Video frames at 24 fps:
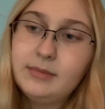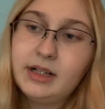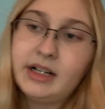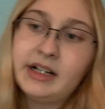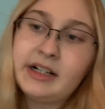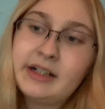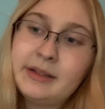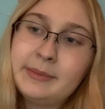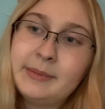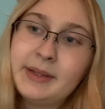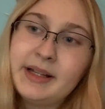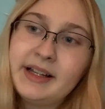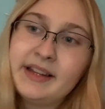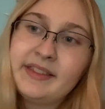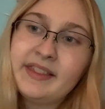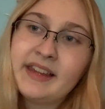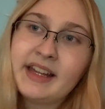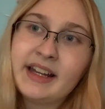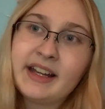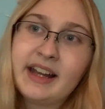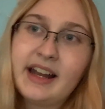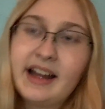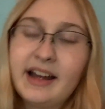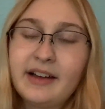Um, and
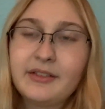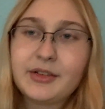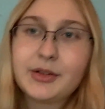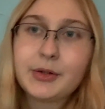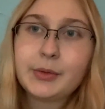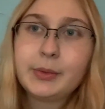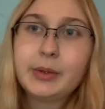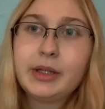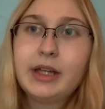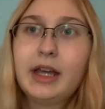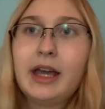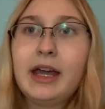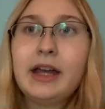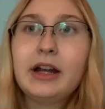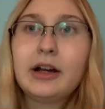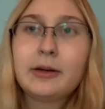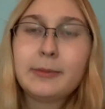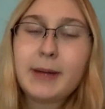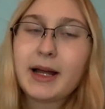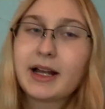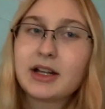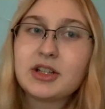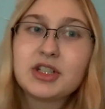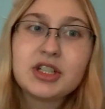then after we ate our
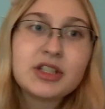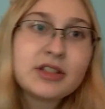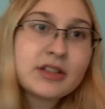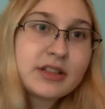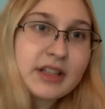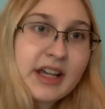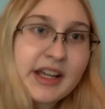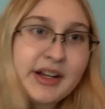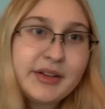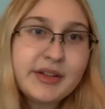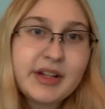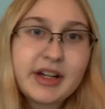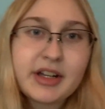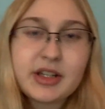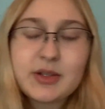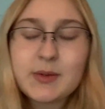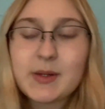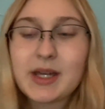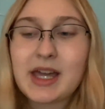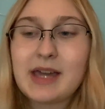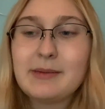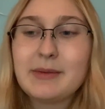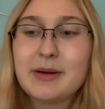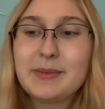mac and cheese and dino nuggets, we
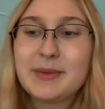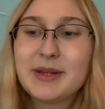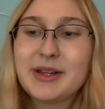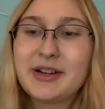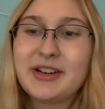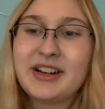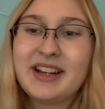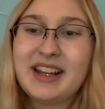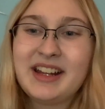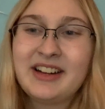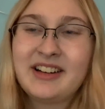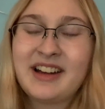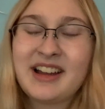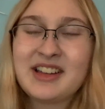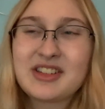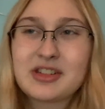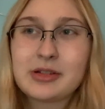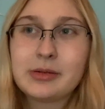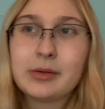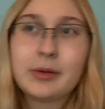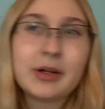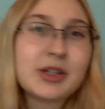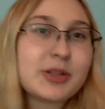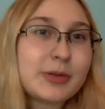came up here and ate our ice
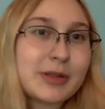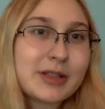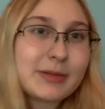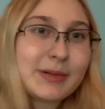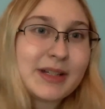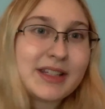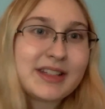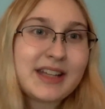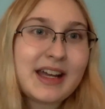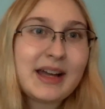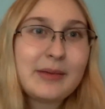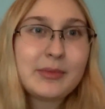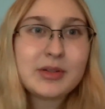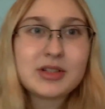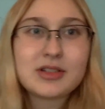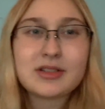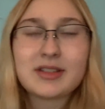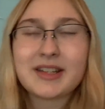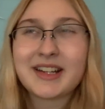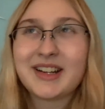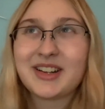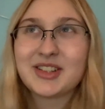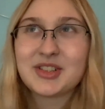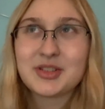cream and watched Once Upon a Time, which is
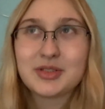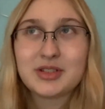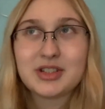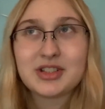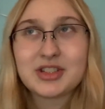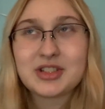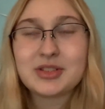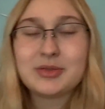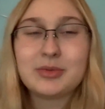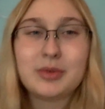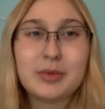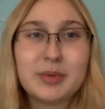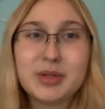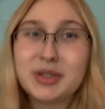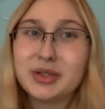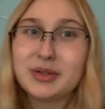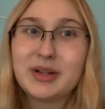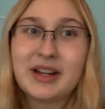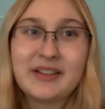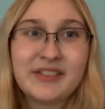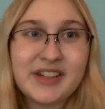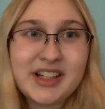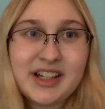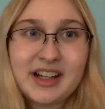like our tradition, what we do
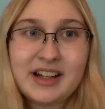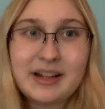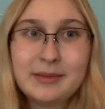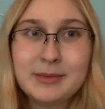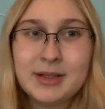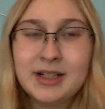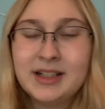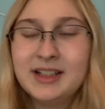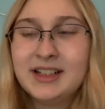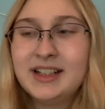every time.